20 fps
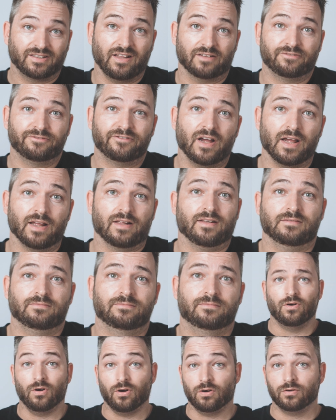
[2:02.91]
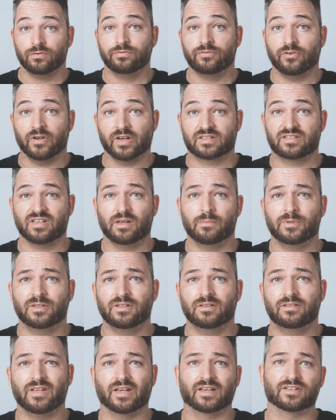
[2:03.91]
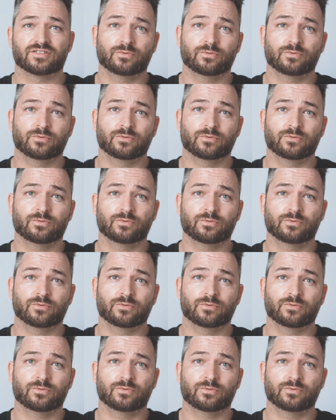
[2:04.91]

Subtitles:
CLUT file. Or, for example, take a